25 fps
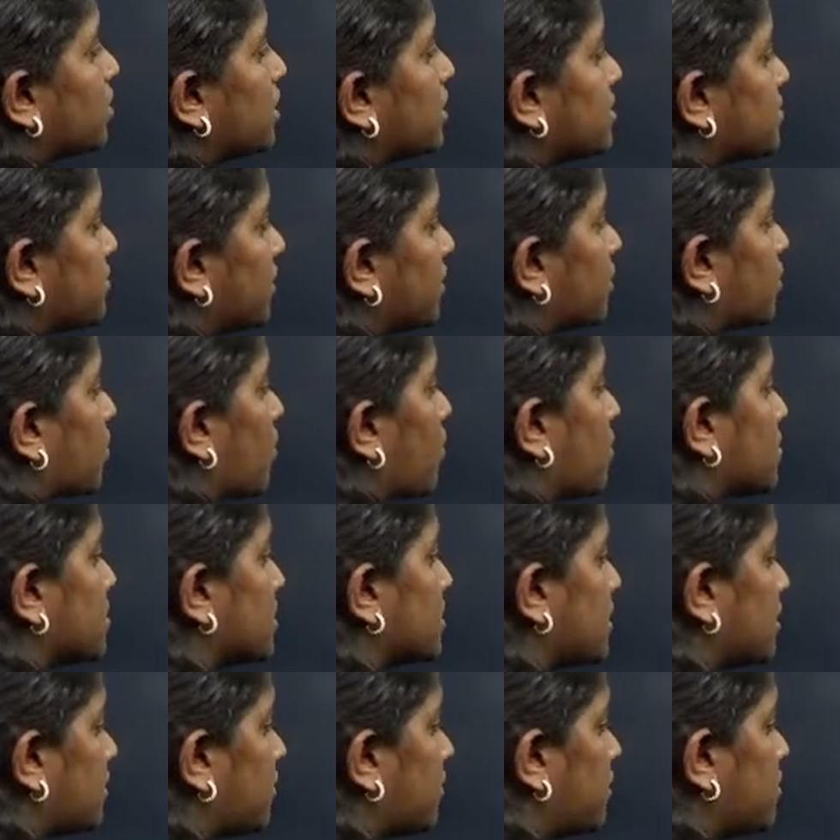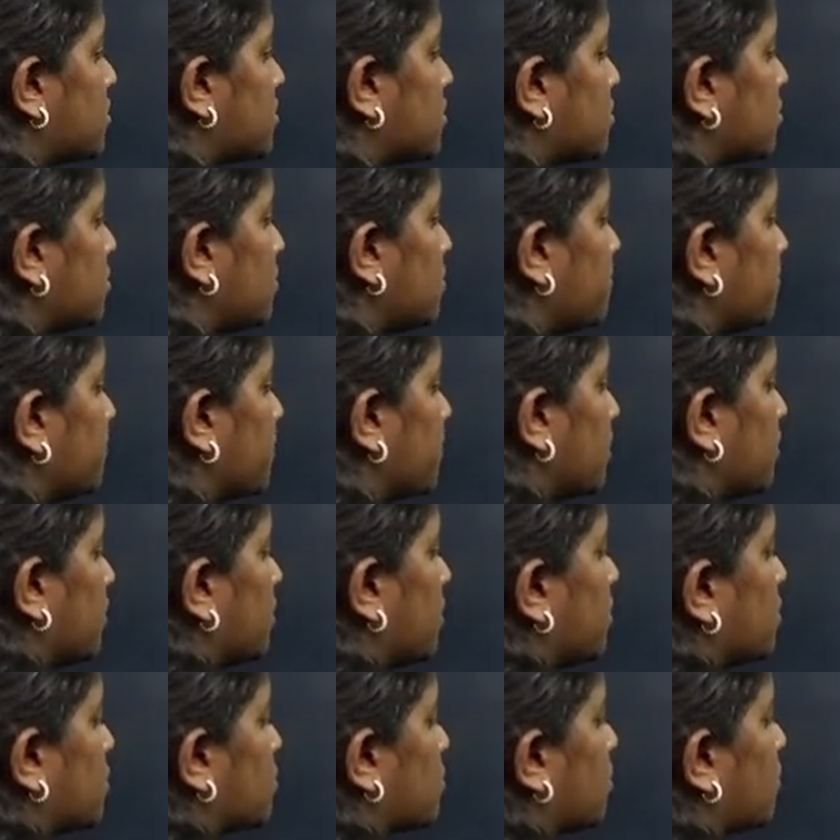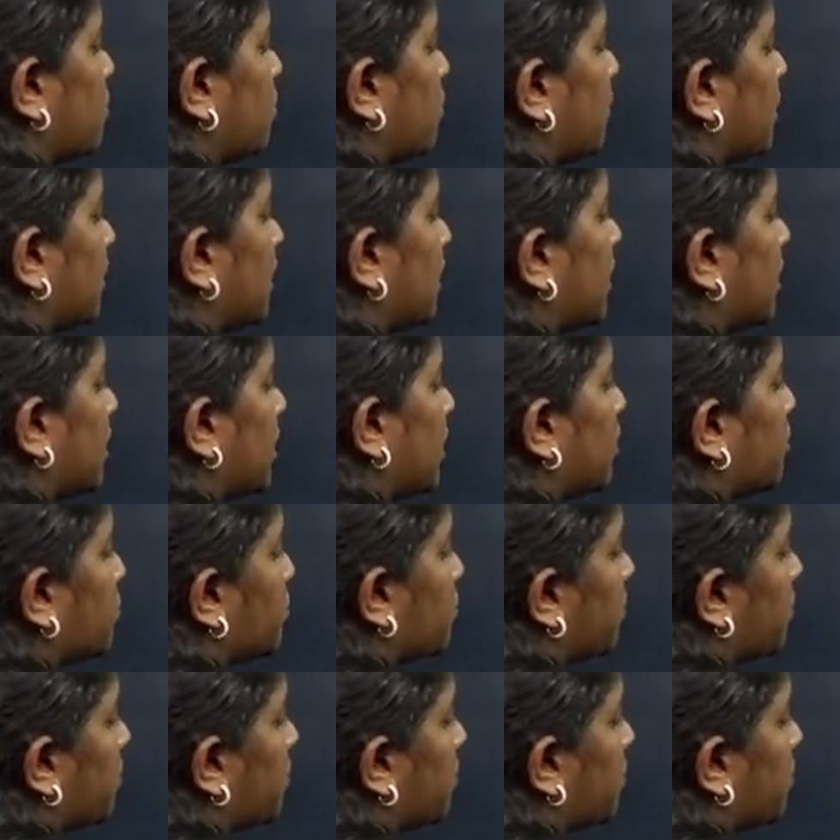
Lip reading: these will cross equals to, so you will get e to